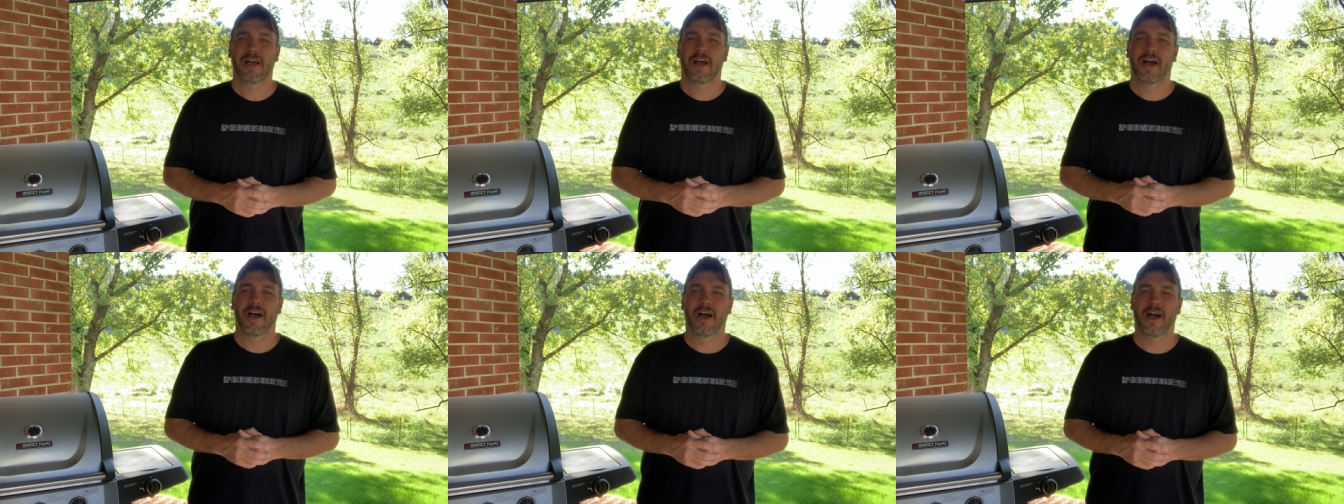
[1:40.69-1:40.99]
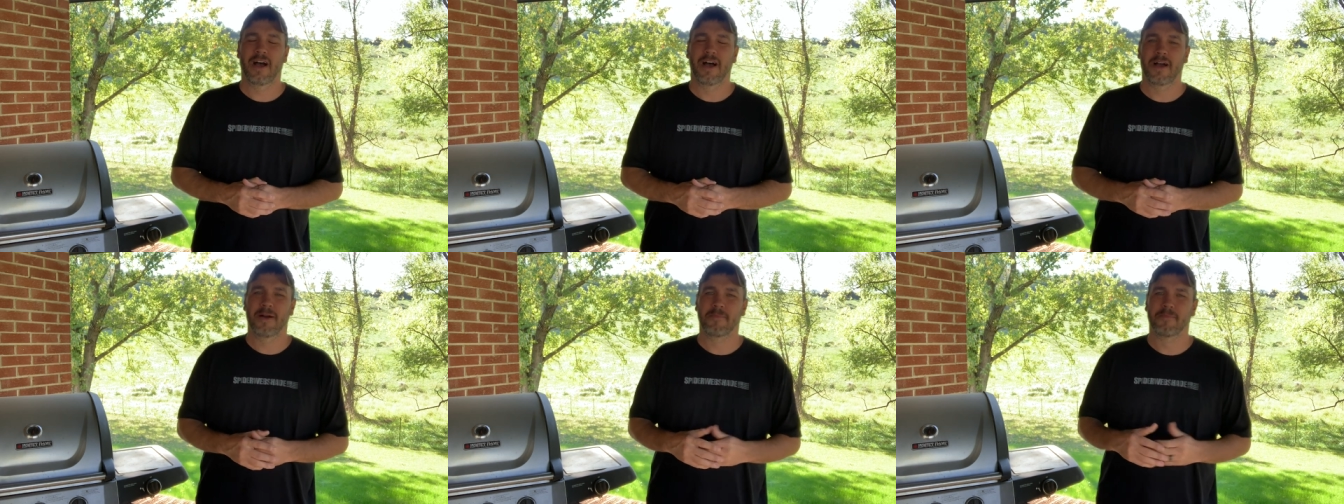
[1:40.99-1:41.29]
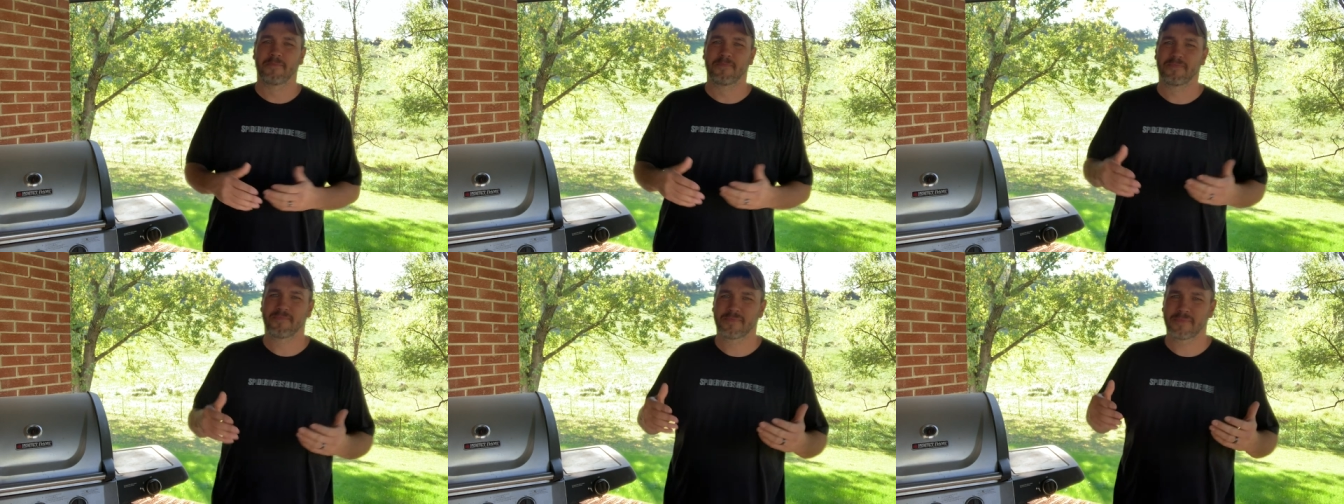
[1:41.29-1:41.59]

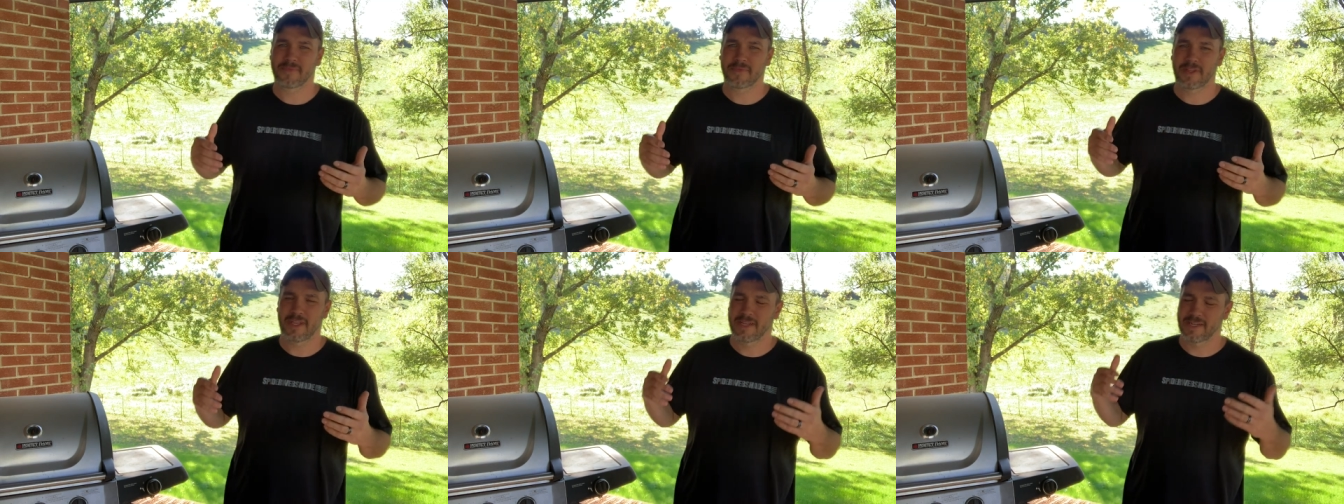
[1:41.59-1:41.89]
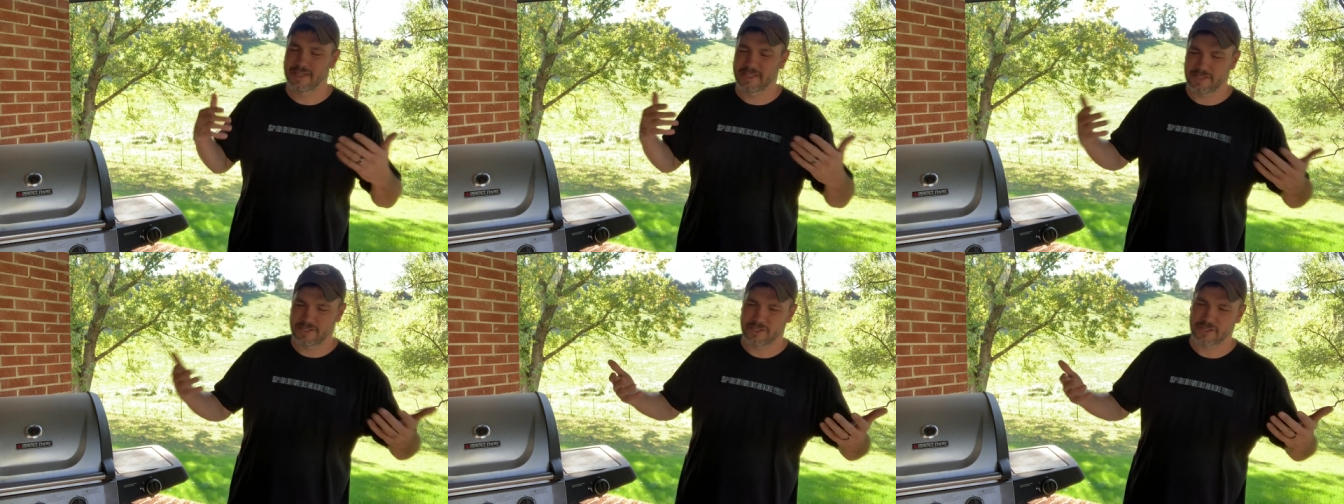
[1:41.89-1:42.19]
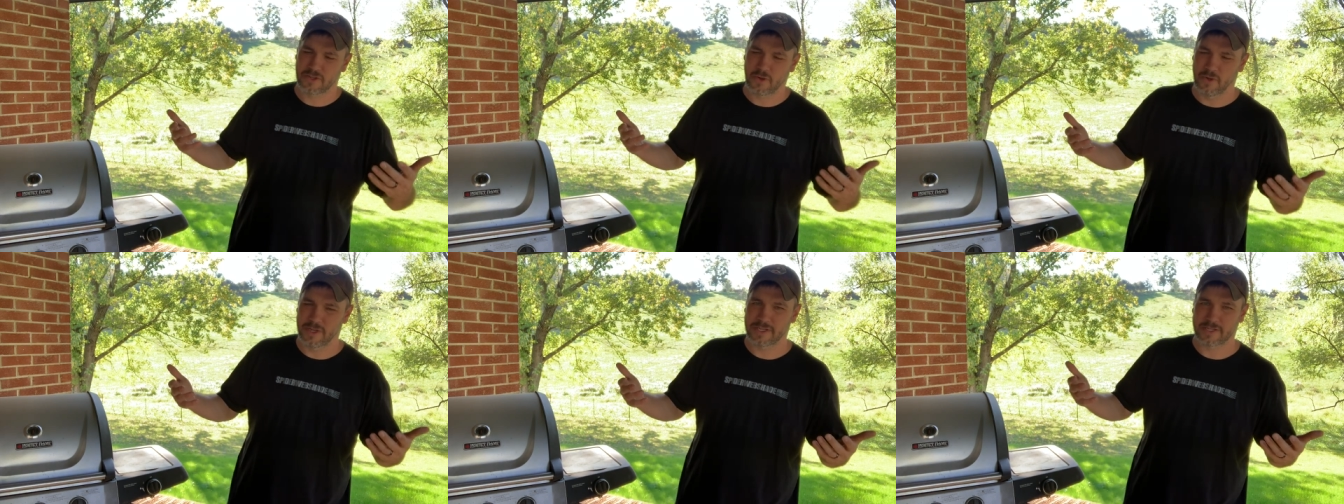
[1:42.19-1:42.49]
Um, well, let's
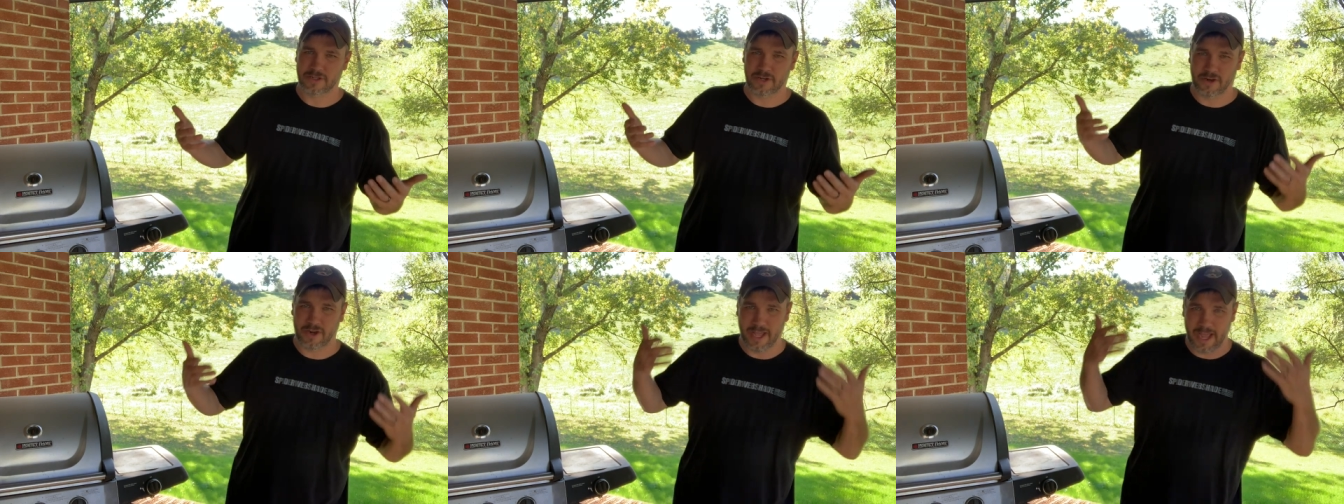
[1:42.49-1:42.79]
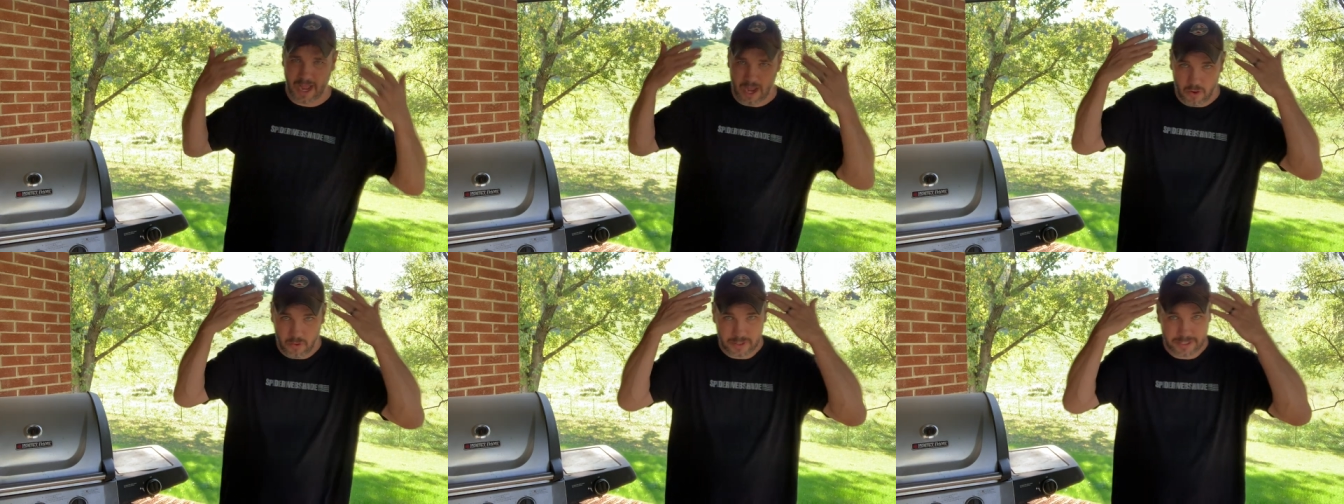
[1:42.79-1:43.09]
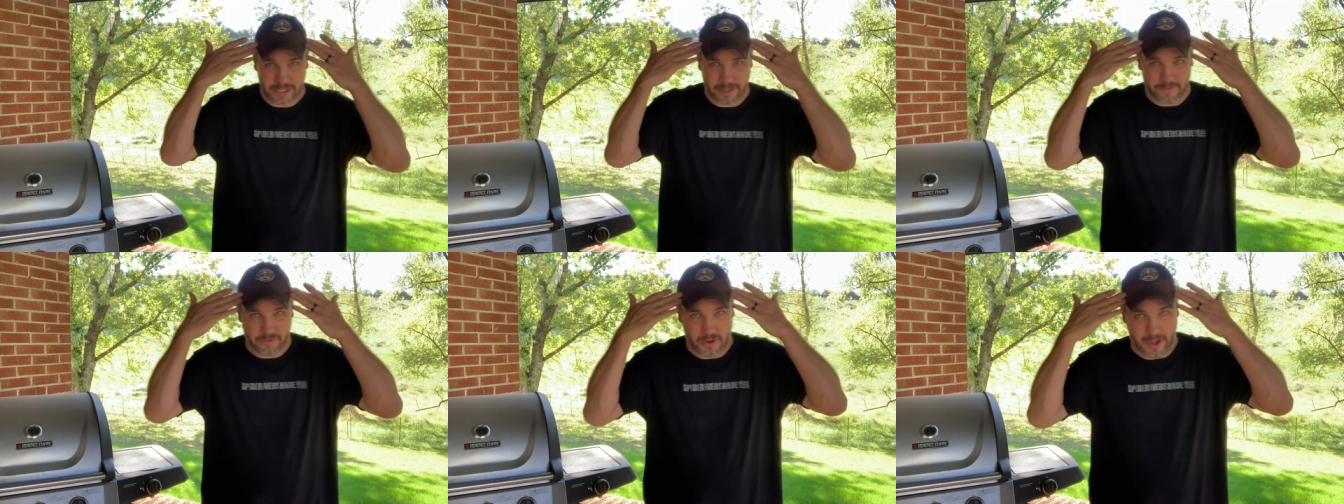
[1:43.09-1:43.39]
just go ahead and start out. I
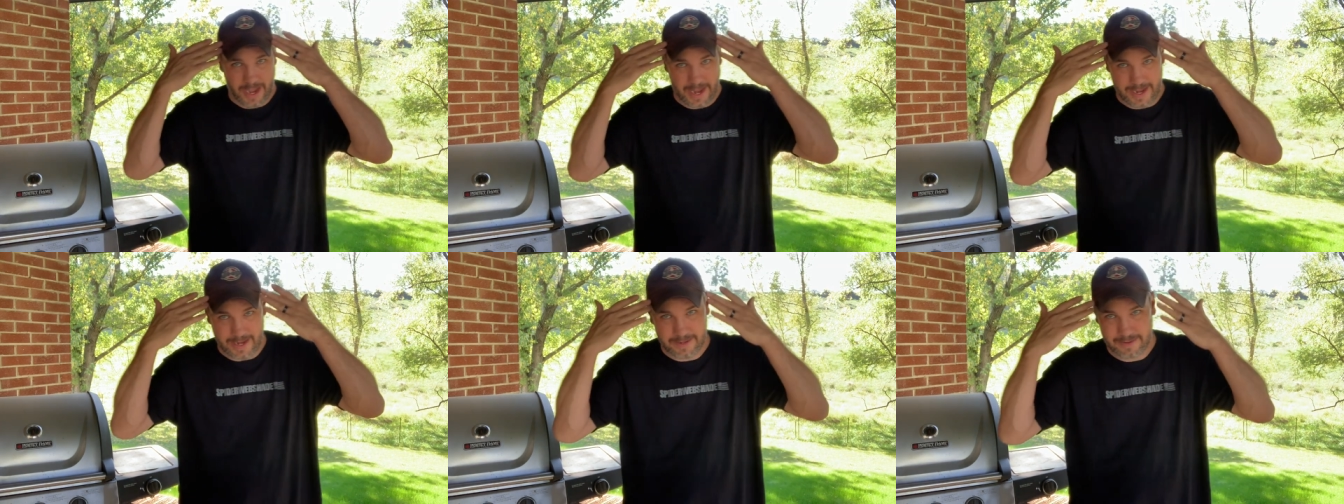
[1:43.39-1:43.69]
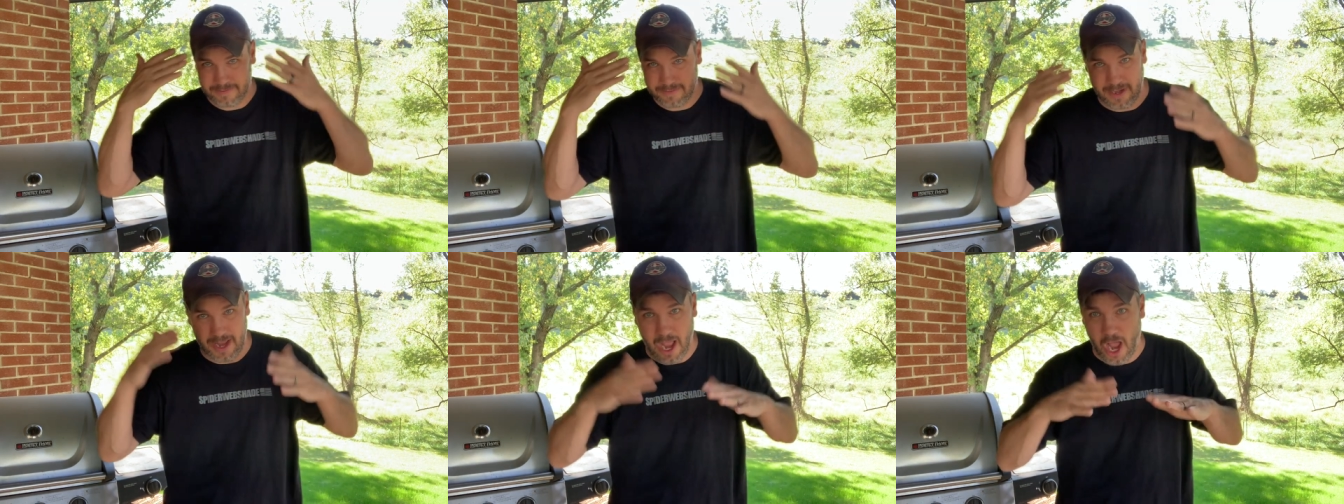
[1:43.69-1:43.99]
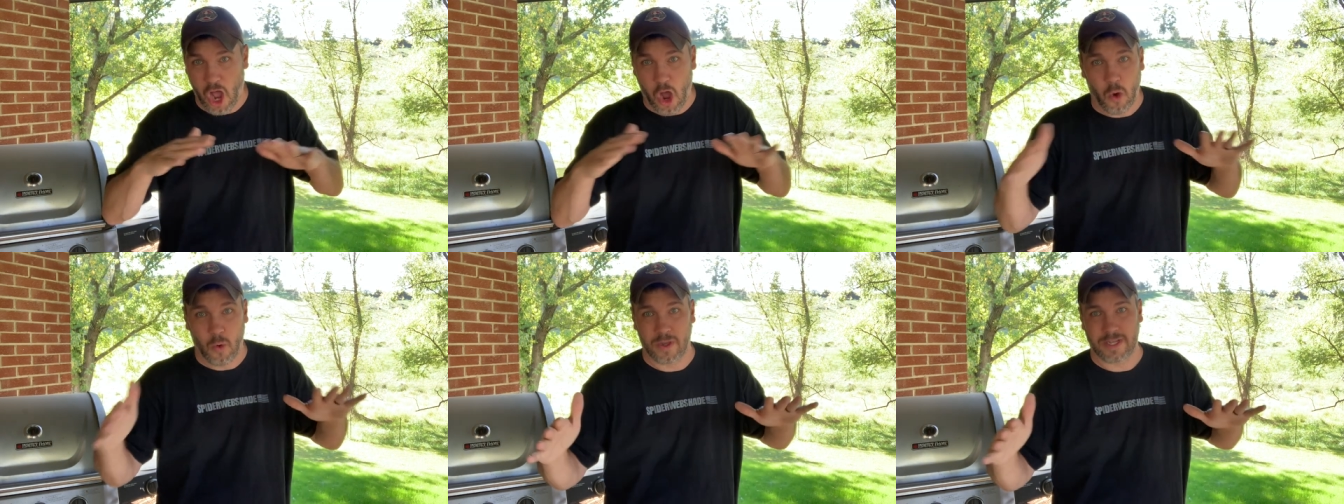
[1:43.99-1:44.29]
always have on a hat.
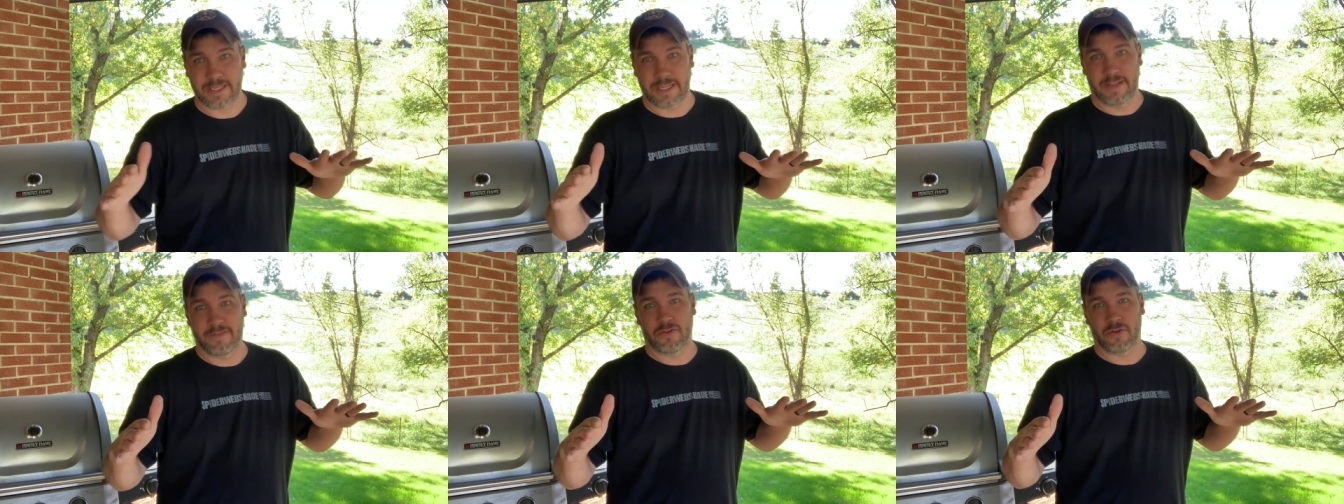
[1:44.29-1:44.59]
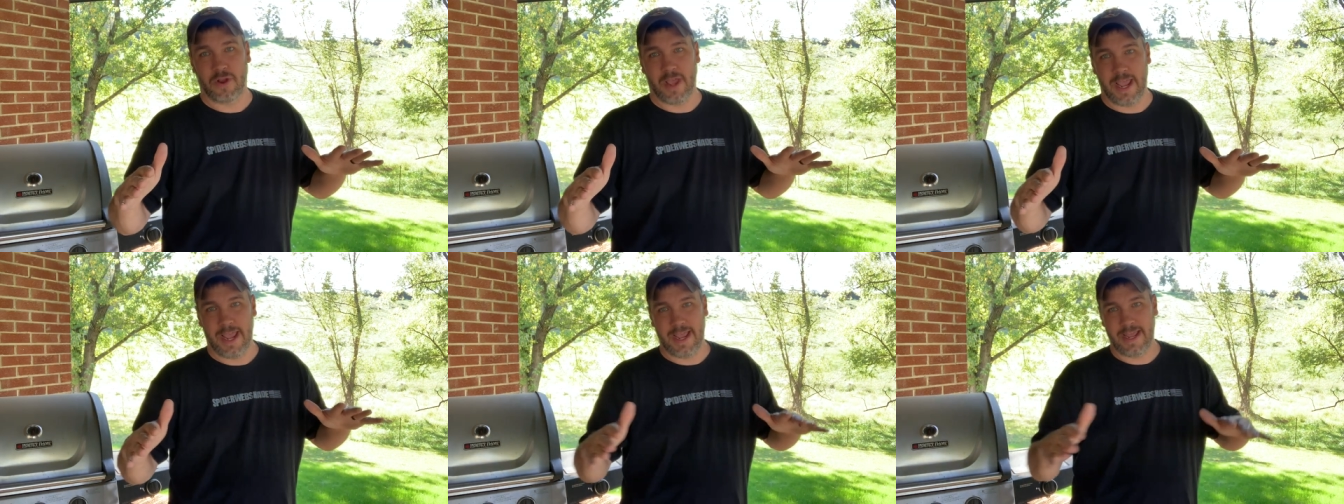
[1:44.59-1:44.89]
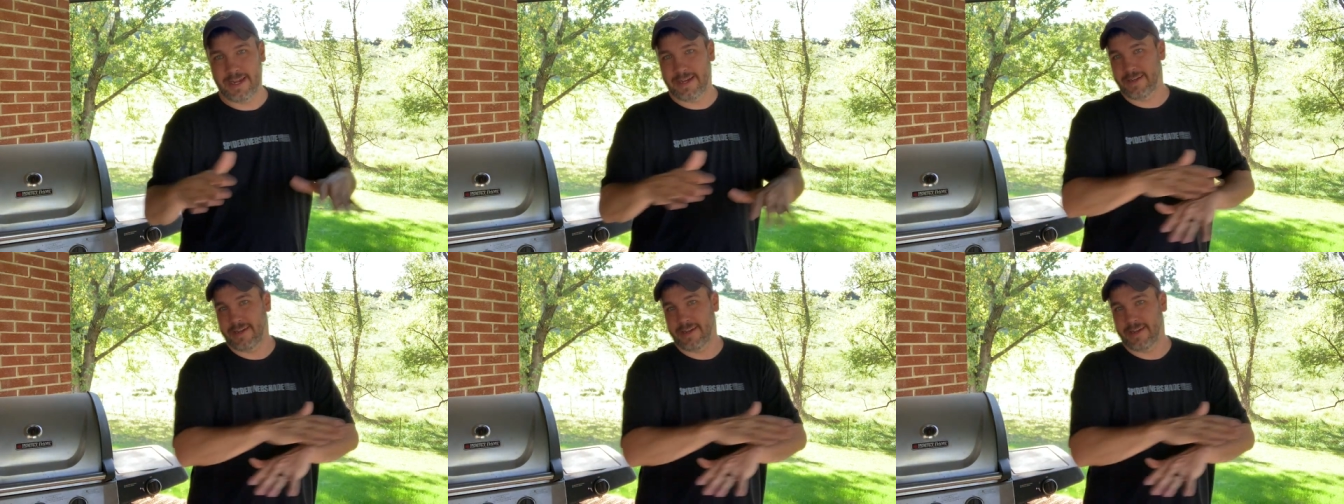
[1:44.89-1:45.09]
I always have on a hat.